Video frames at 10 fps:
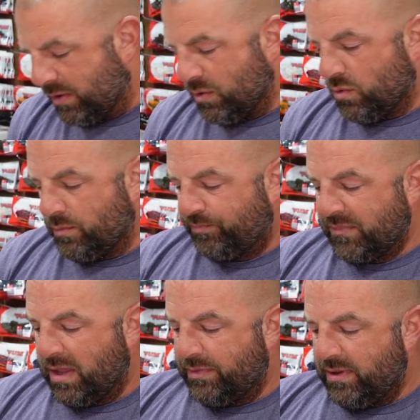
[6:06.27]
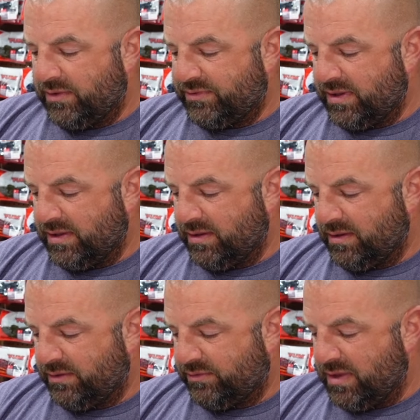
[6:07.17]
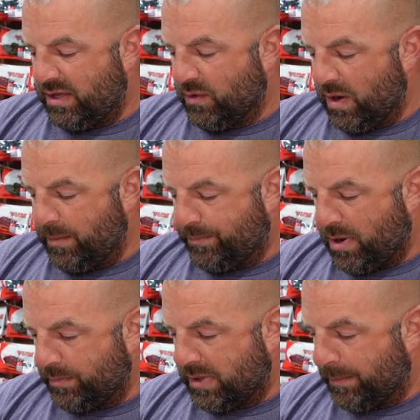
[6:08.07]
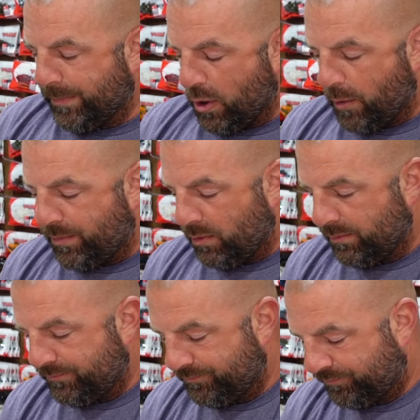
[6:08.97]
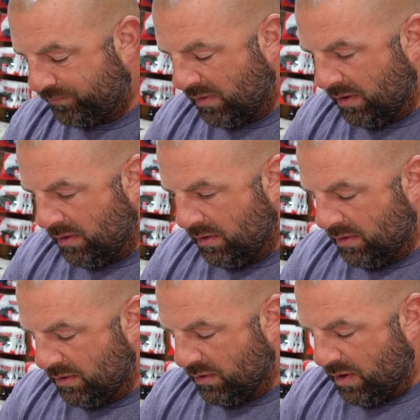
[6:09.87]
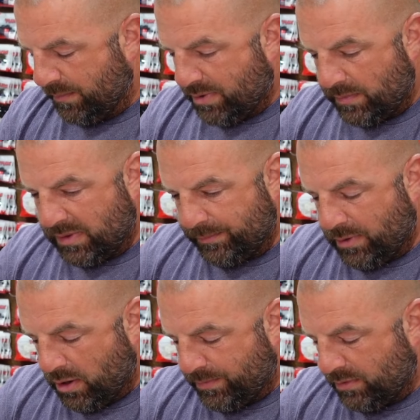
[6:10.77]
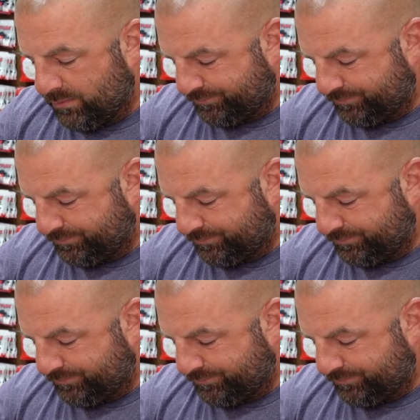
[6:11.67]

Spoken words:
cool. This is the green pumpkin purple. Green pumpkin purple.